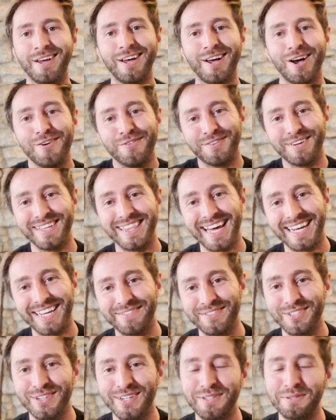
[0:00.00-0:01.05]
Hopefully that
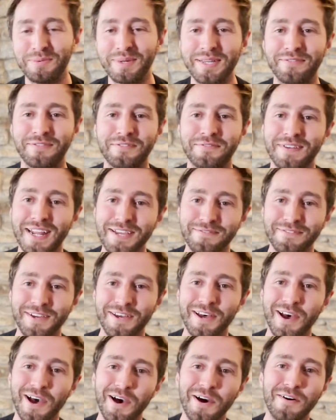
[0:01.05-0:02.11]
gives you a little bit of a
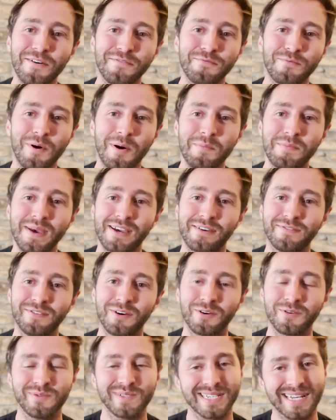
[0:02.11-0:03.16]
flavour of what Big
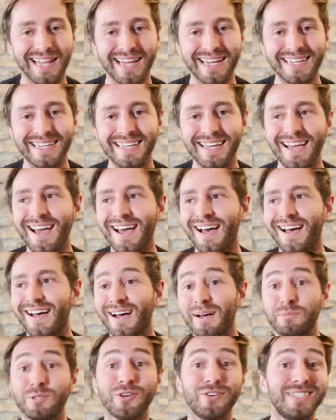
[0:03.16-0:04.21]
Flock was like.
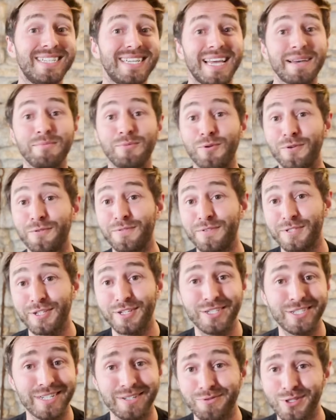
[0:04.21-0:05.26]
I'm sorry I didn't get more
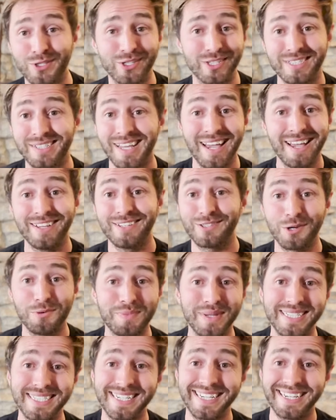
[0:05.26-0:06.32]
footage, it was just so
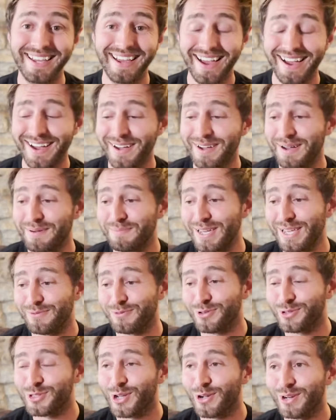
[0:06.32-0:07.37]
busy. It
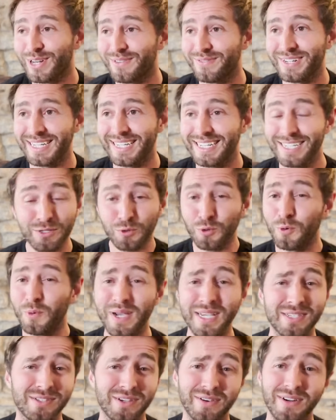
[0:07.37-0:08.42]
was so lovely. It's
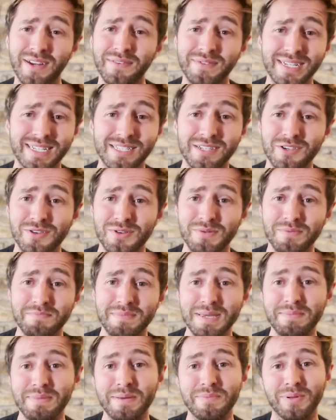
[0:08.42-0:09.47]
always so lovely to
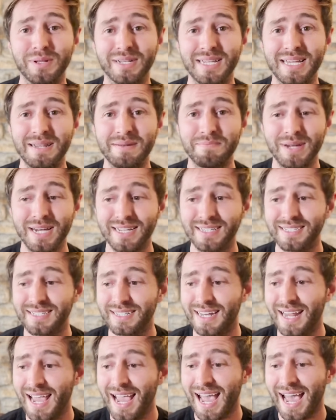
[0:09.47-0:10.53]
meet people in
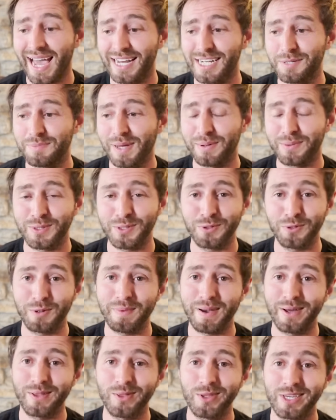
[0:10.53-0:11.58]
person and to be able to talk
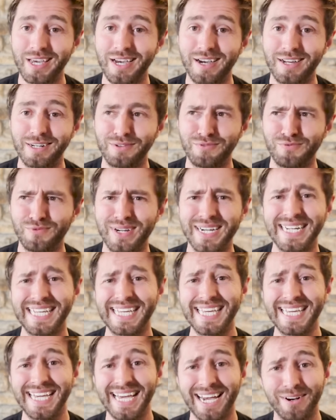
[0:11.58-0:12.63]
about the yarn and really
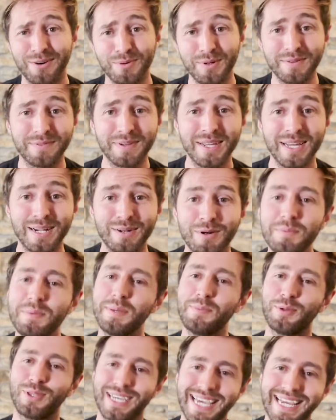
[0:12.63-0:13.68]
geek out with
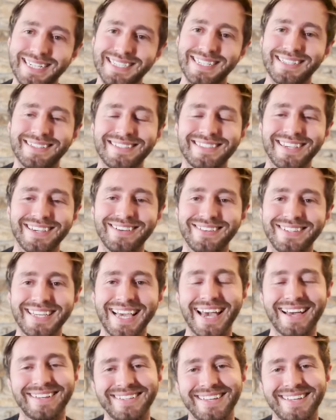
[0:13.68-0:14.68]
people that get it. So yeah,